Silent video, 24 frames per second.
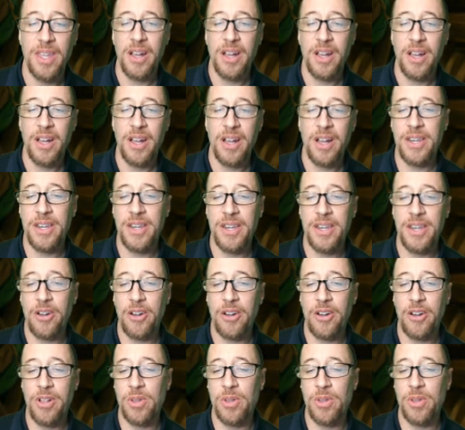And I
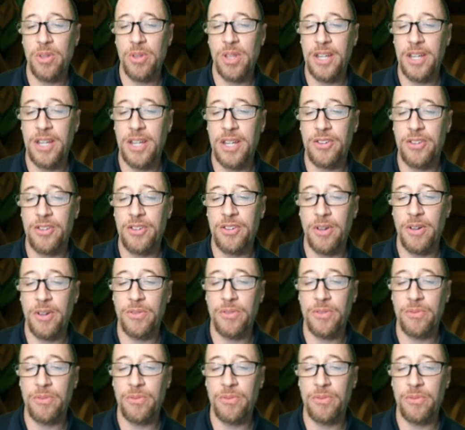really would like to have
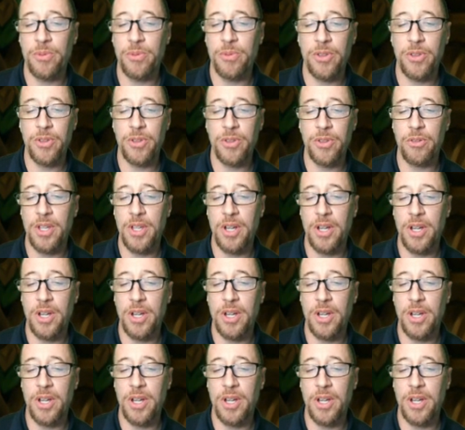used